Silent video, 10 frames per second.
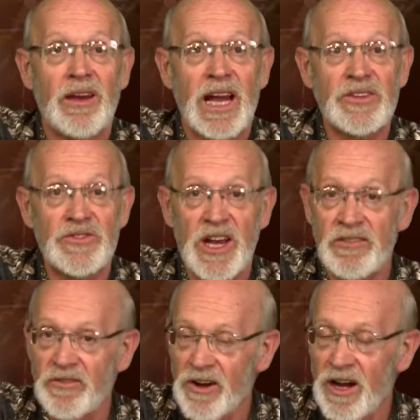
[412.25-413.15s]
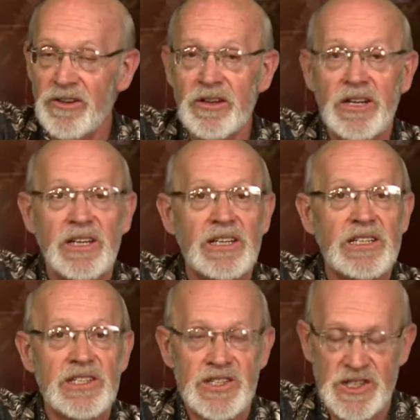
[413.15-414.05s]
and saying, Father,
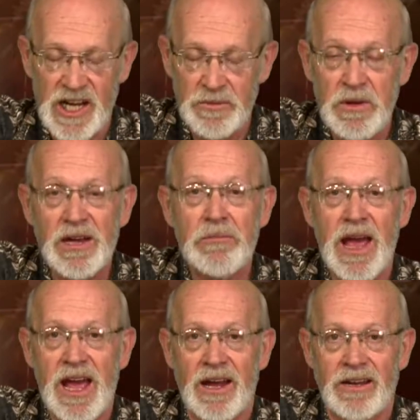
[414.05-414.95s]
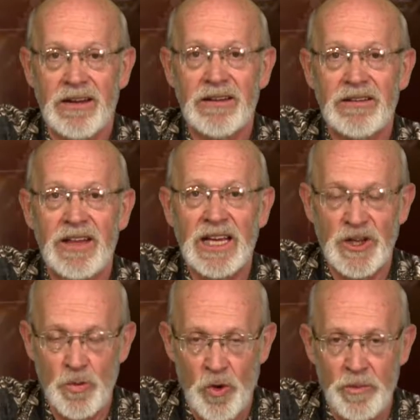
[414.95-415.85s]
send me a man that
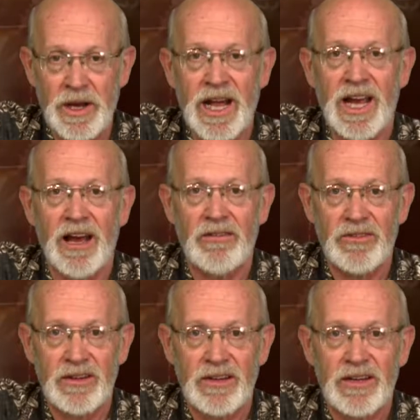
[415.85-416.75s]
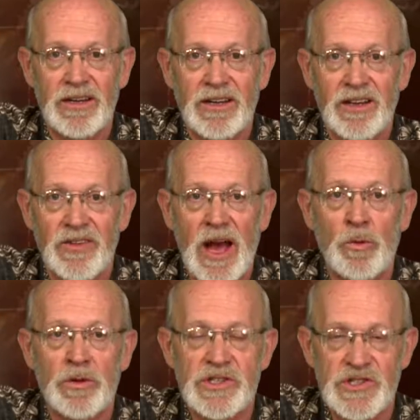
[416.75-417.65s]
you want me to have, that
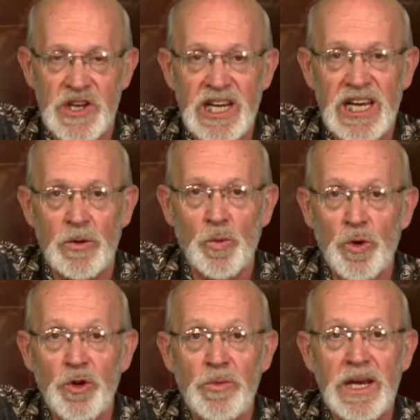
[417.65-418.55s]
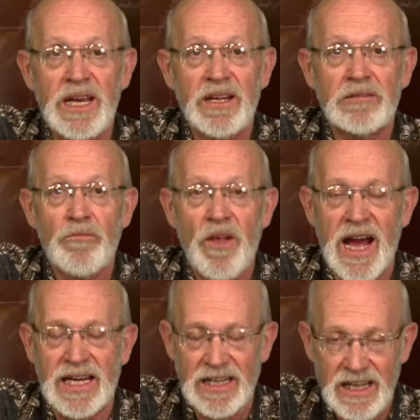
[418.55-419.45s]
will seek and woo me
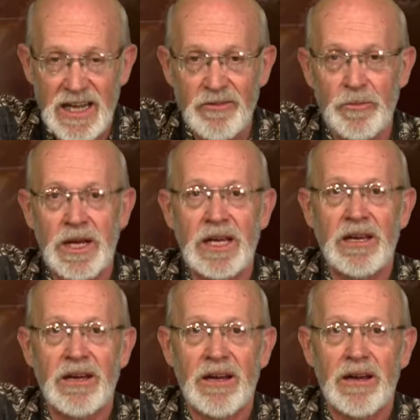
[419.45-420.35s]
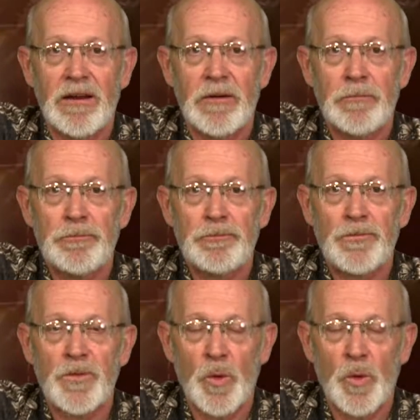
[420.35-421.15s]
and love me the